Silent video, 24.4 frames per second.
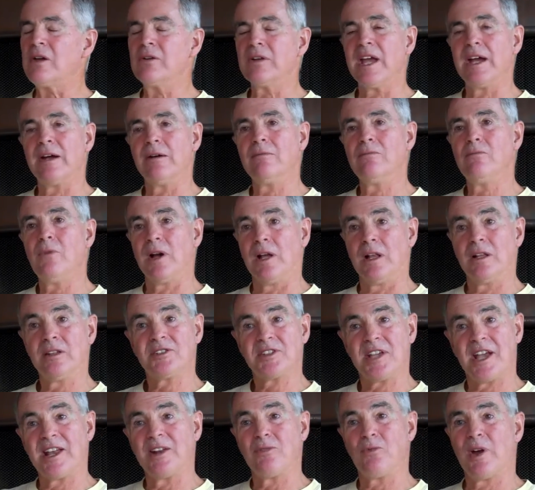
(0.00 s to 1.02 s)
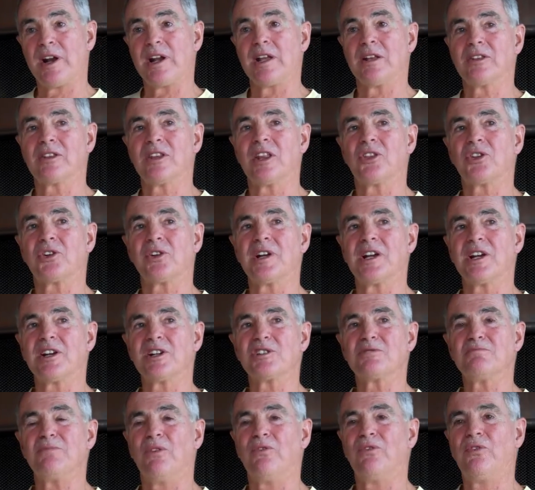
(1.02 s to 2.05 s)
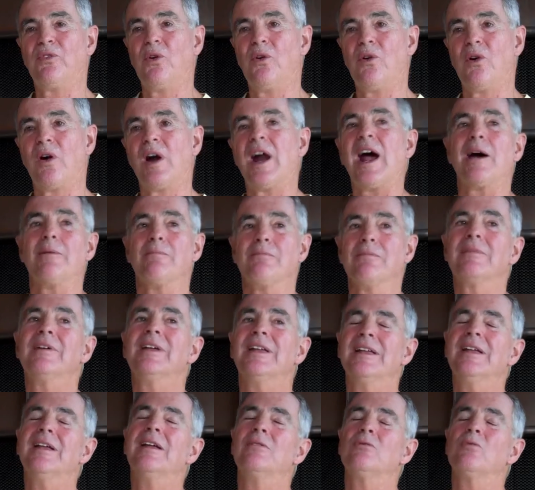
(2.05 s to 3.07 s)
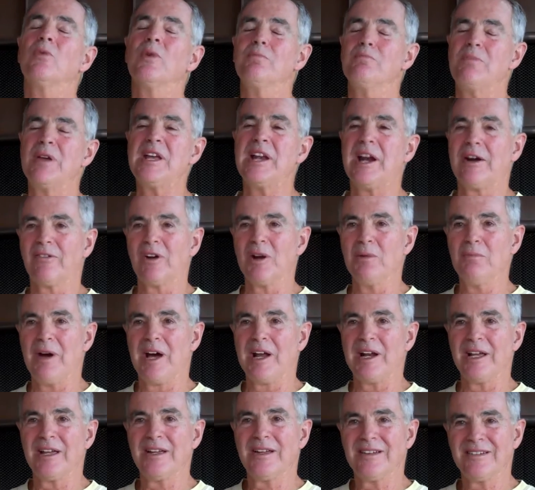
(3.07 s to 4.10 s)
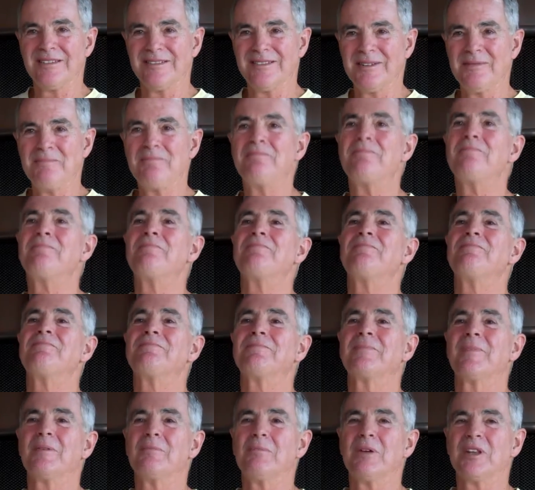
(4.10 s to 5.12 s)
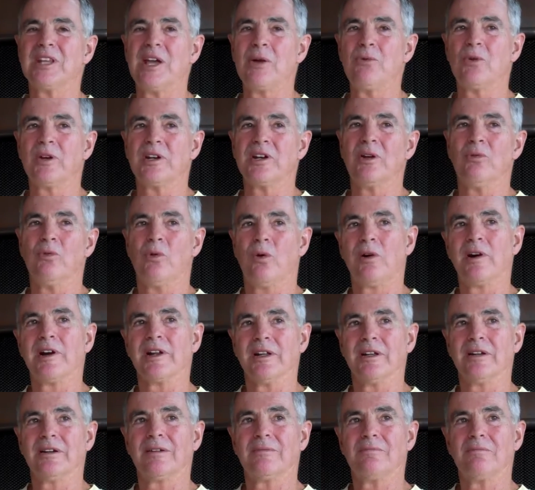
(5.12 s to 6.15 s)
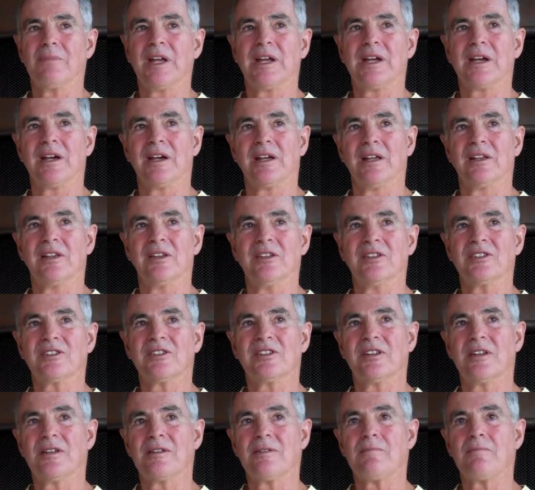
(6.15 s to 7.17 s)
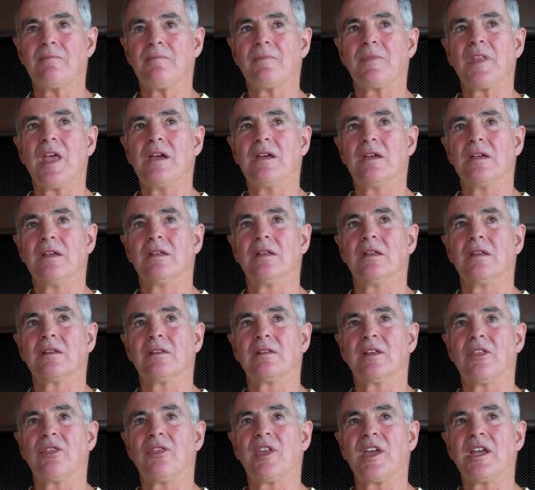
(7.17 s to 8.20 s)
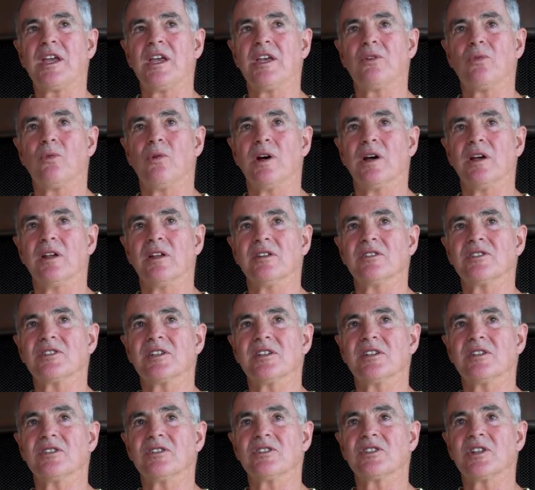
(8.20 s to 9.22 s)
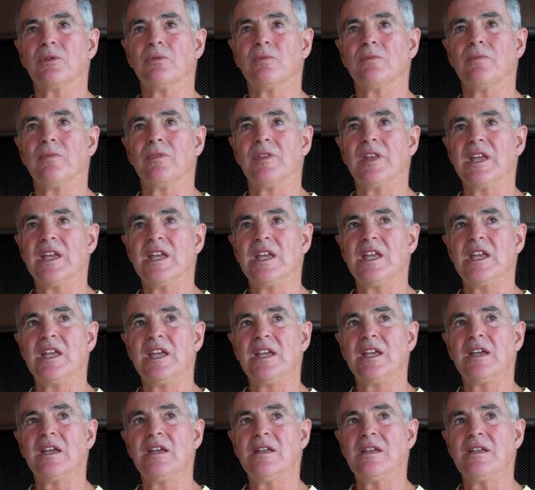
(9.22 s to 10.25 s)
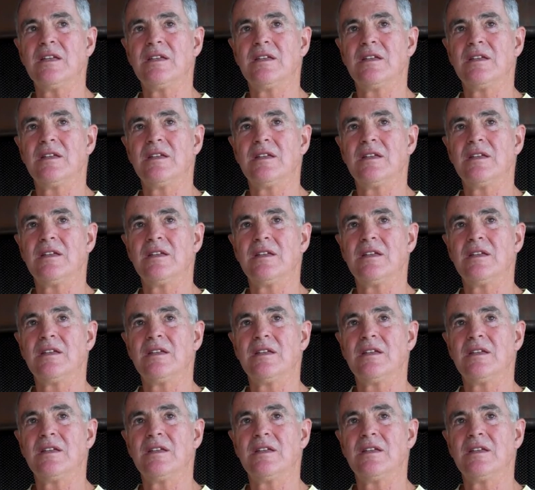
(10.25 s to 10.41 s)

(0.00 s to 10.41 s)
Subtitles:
Yeah, well, see, I'd won it the 3 years before. We beat everybody, but they wouldn't award it because the thinking was the